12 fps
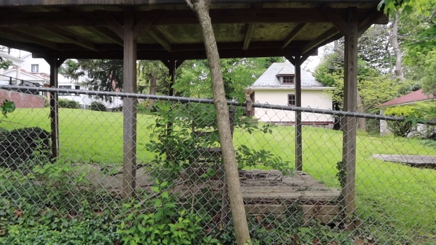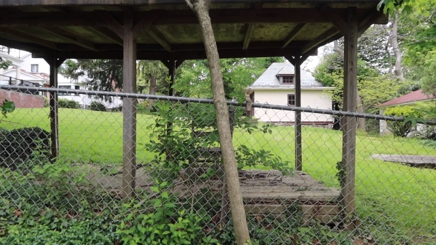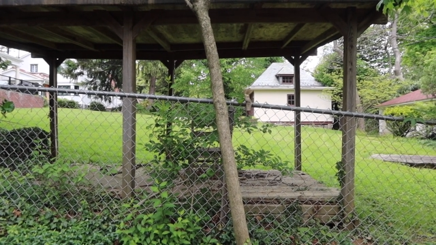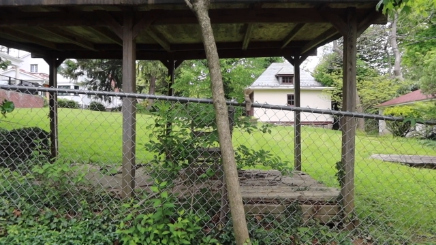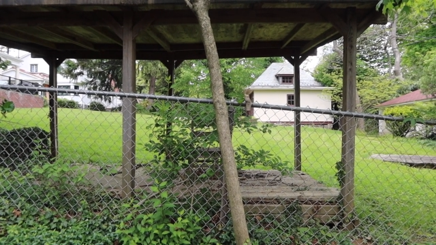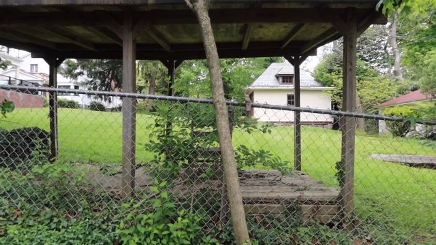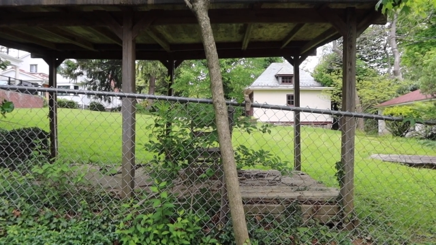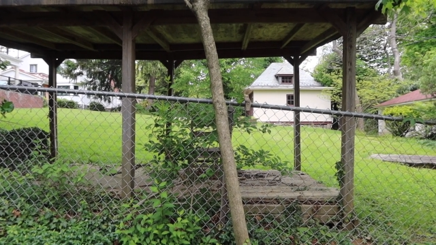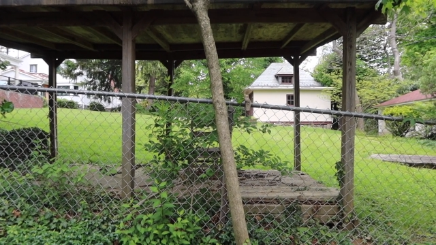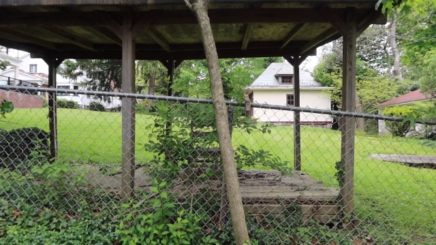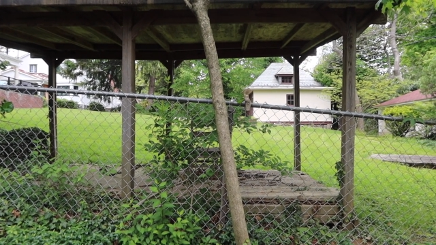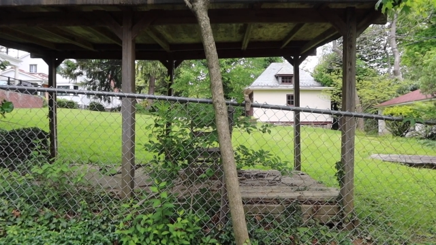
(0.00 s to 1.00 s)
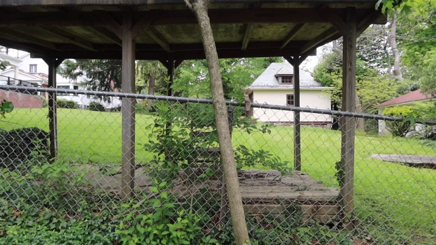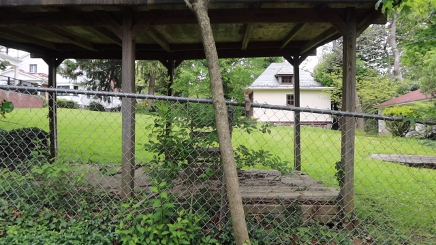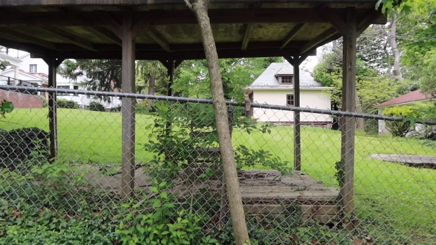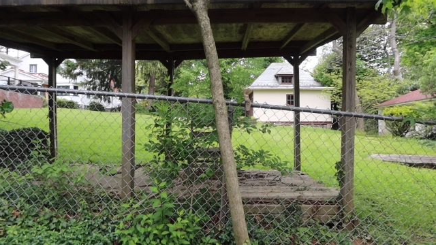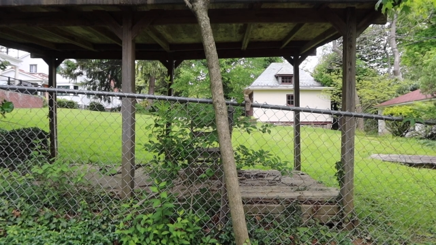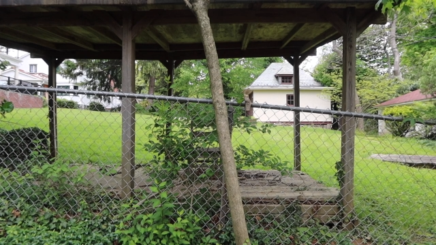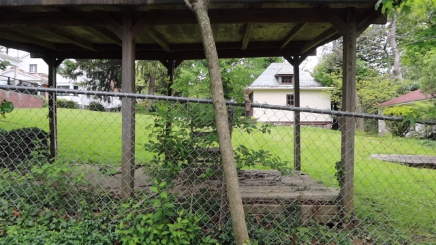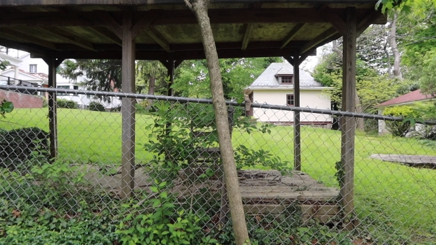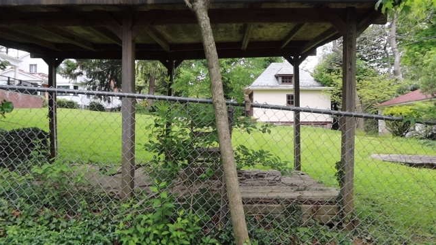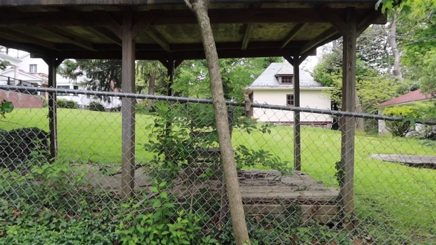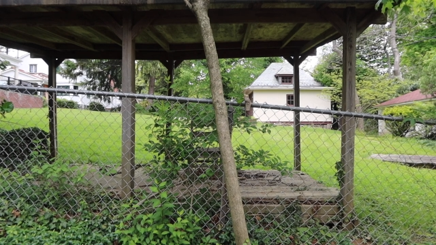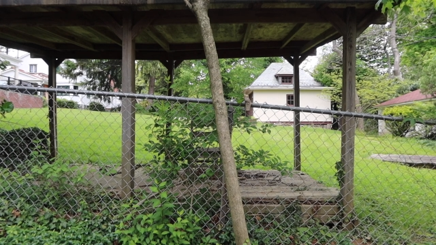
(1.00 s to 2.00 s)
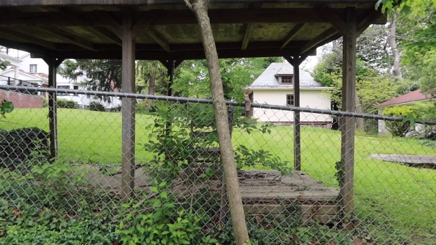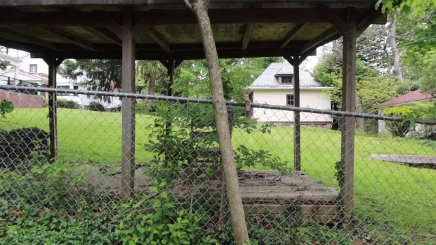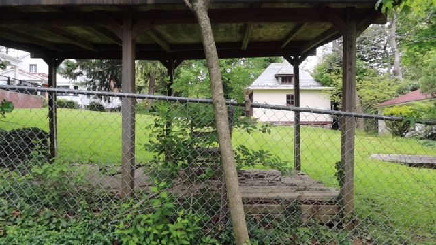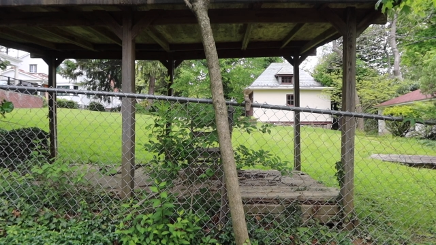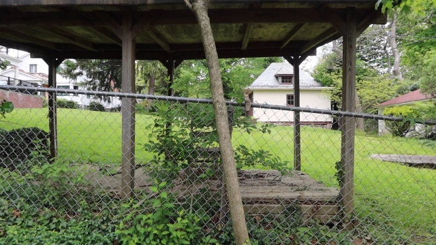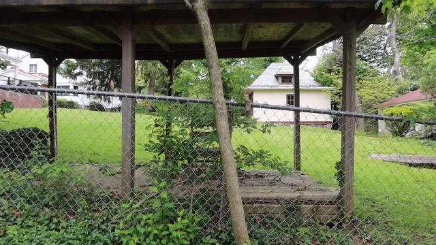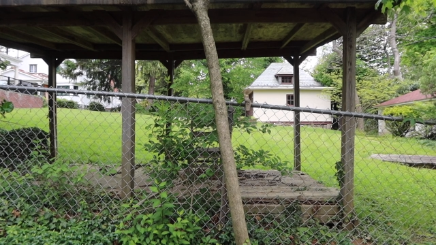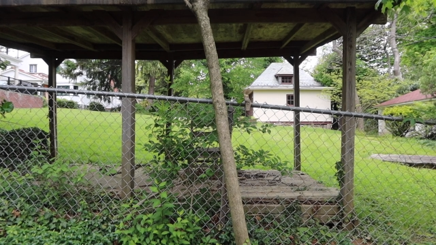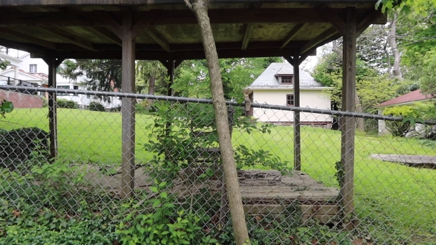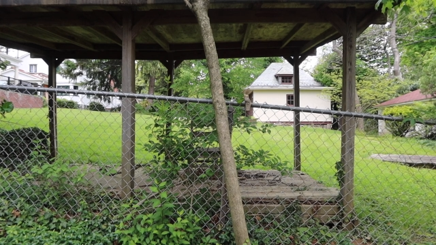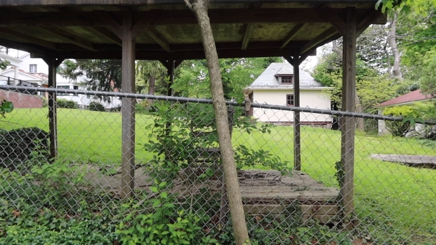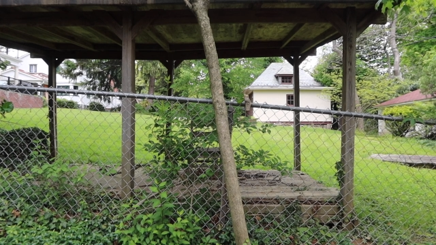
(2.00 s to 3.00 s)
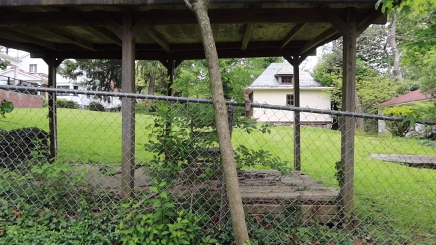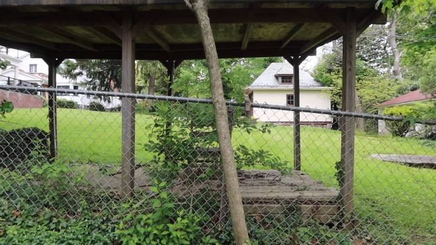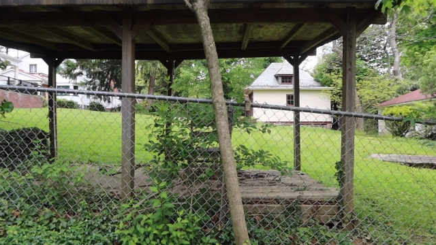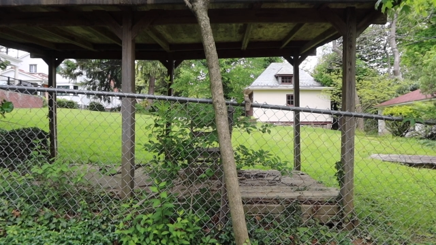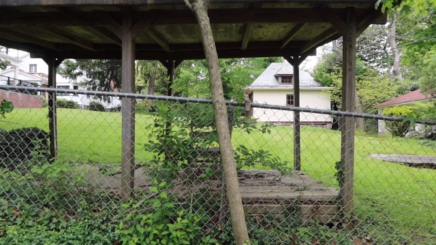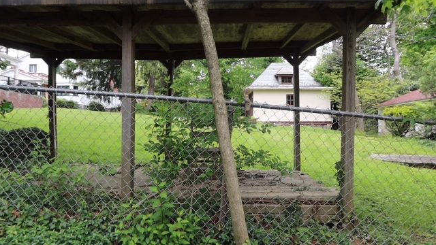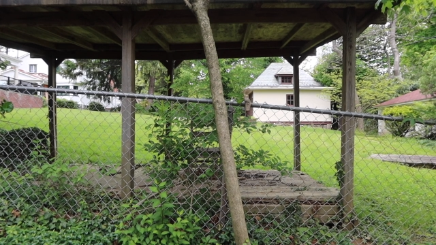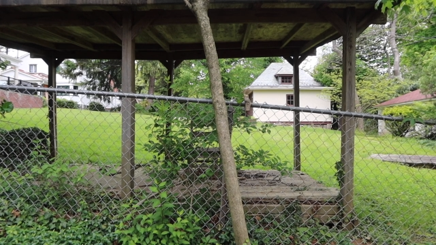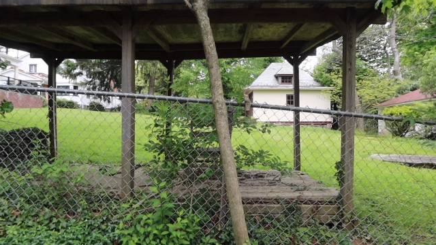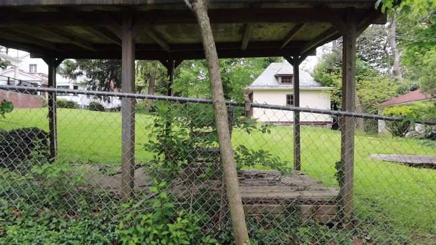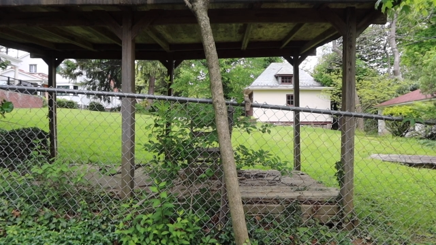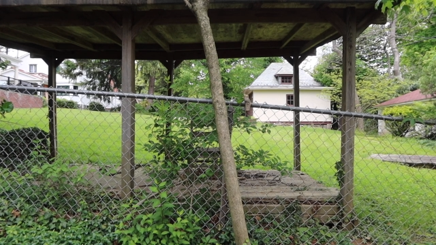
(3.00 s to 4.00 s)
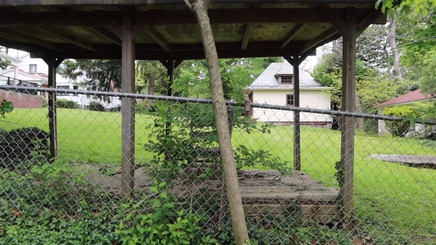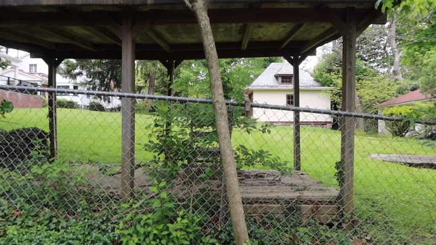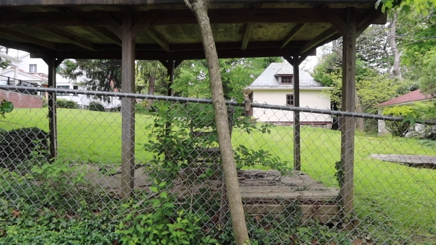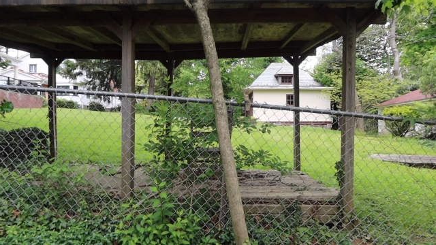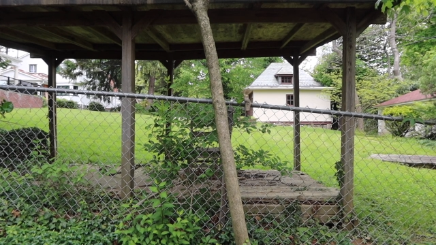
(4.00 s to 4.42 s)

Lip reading: No face is visible, so there are no lips to read.